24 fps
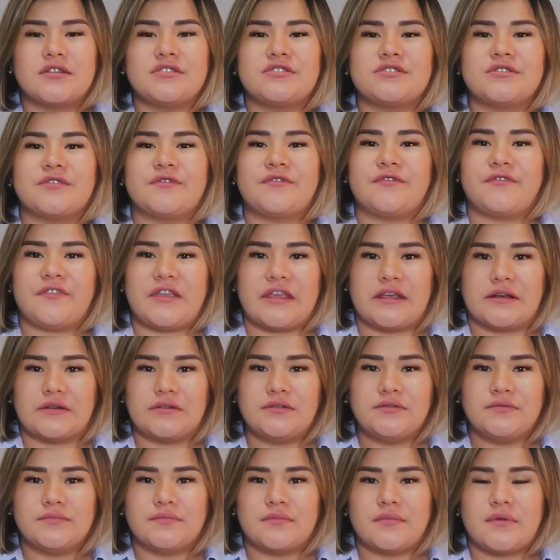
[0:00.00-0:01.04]
To
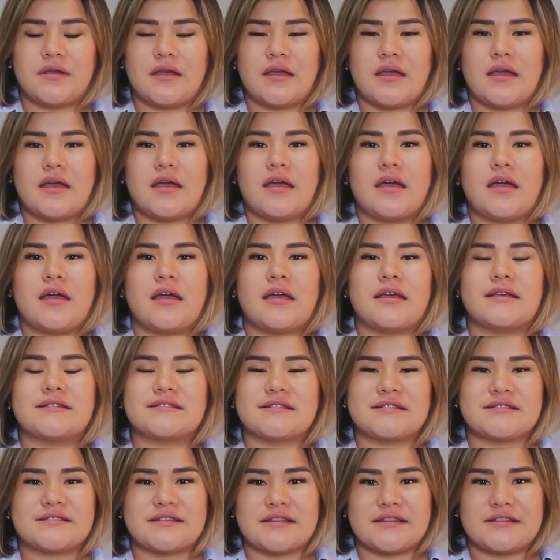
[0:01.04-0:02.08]
feel is a
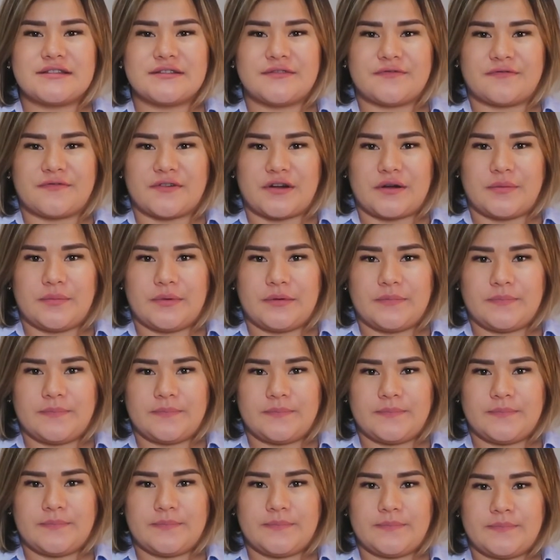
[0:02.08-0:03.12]
stative verb,
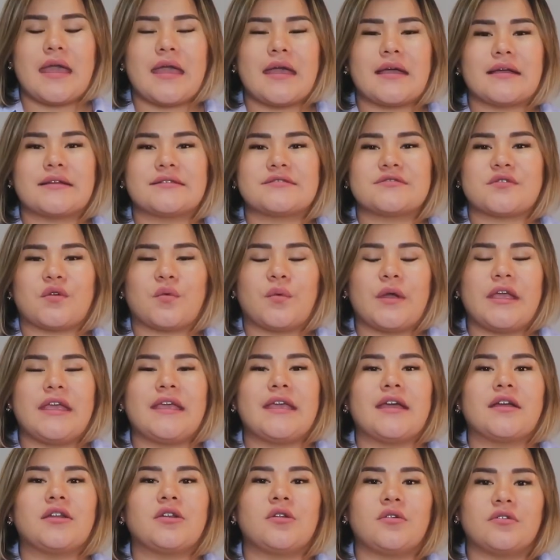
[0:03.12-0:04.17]
and we
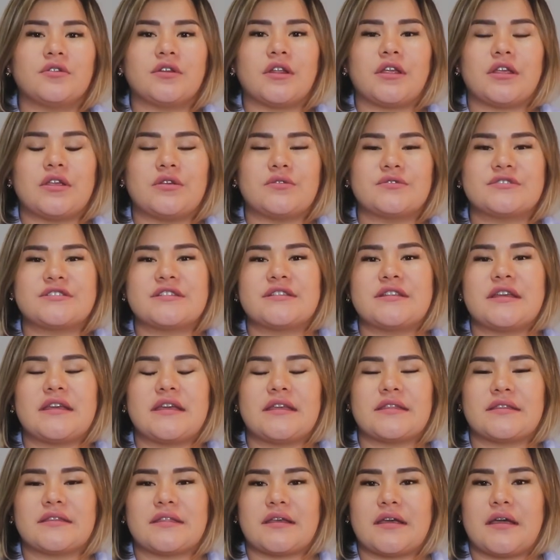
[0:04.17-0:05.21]
cannot use it
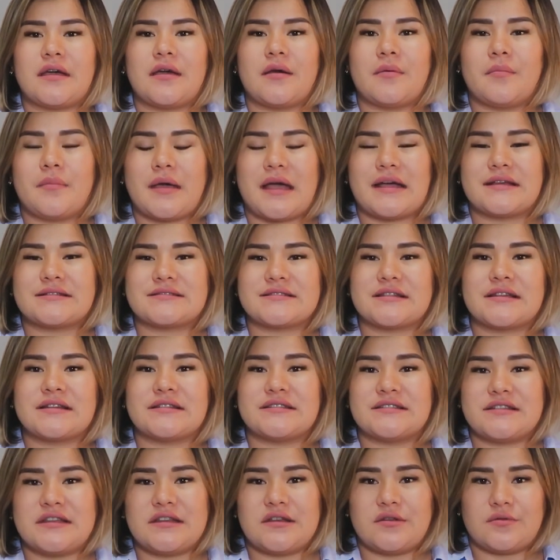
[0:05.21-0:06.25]
in the past
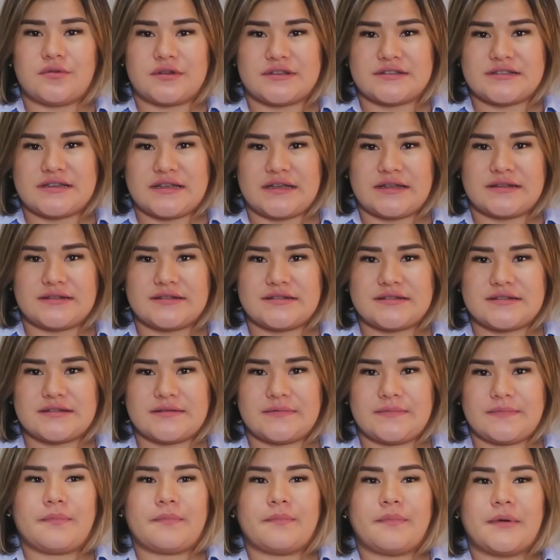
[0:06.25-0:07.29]
continuous tense.
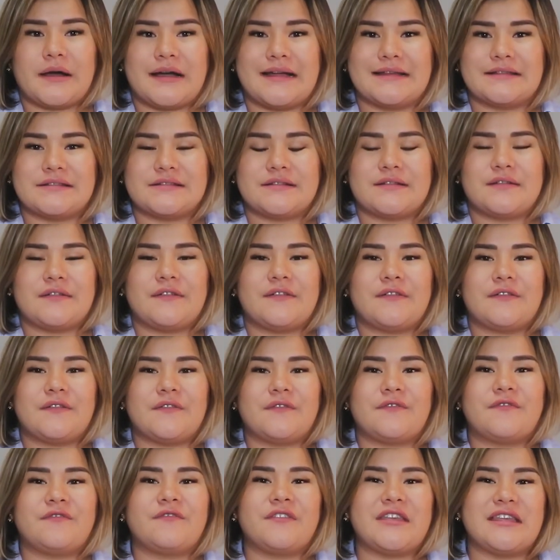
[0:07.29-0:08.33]
But
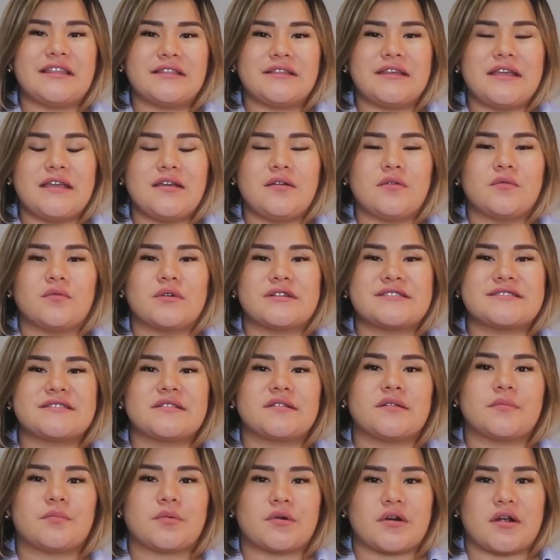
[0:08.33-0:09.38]
feeling was
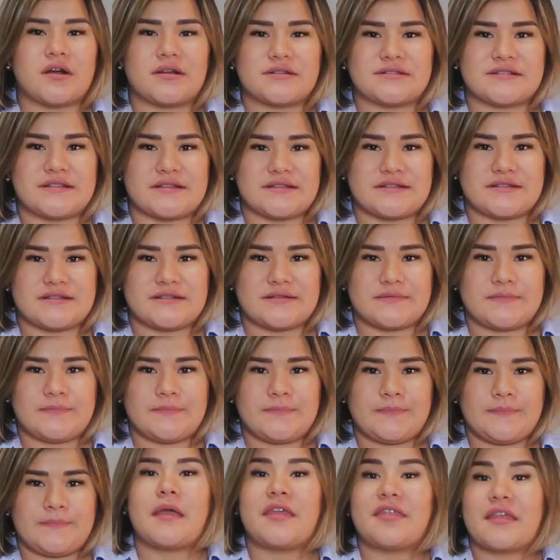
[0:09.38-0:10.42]
the process,
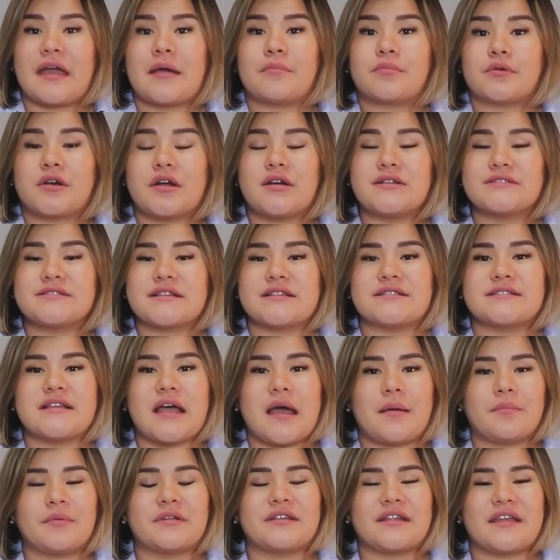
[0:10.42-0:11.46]
and that process
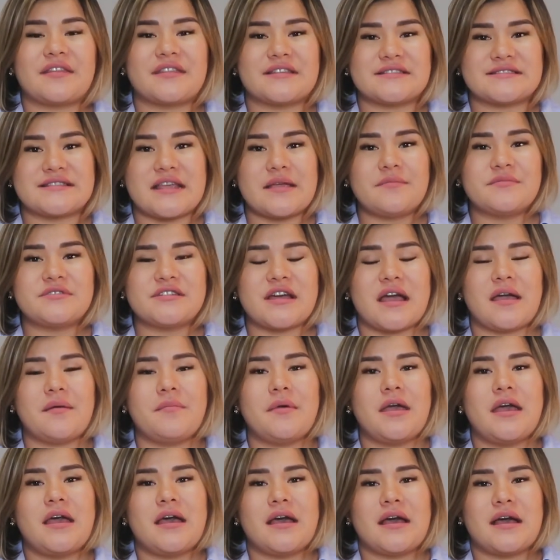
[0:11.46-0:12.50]
happened at the same time
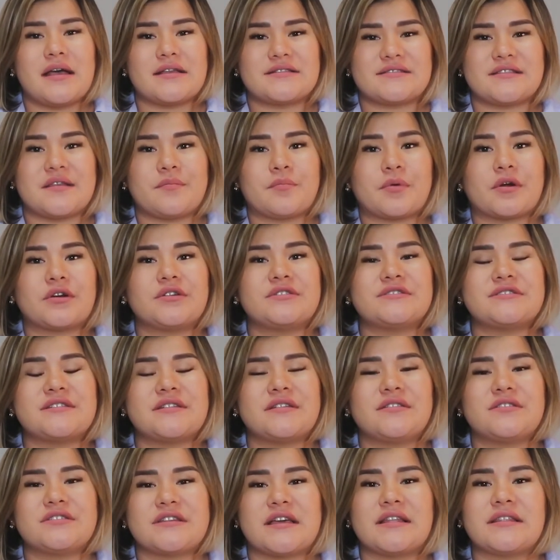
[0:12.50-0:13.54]
as the
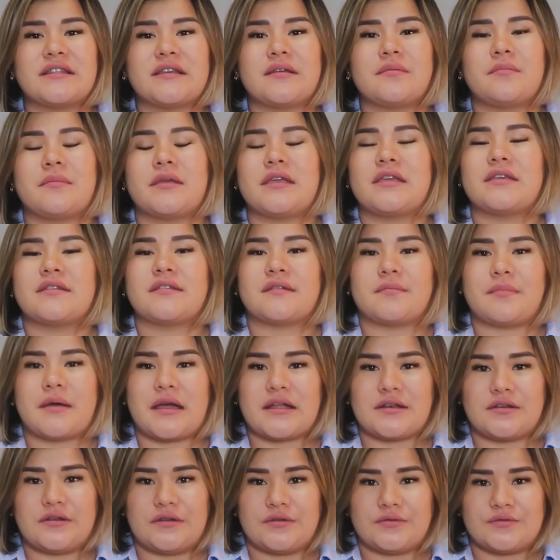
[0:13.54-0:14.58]
person telling me the
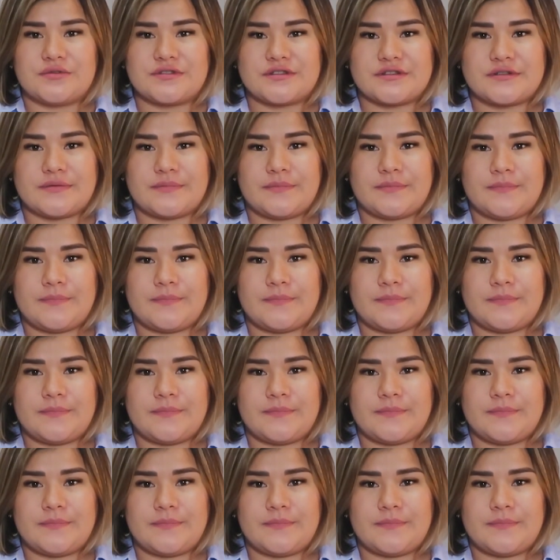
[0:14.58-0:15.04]
bad news.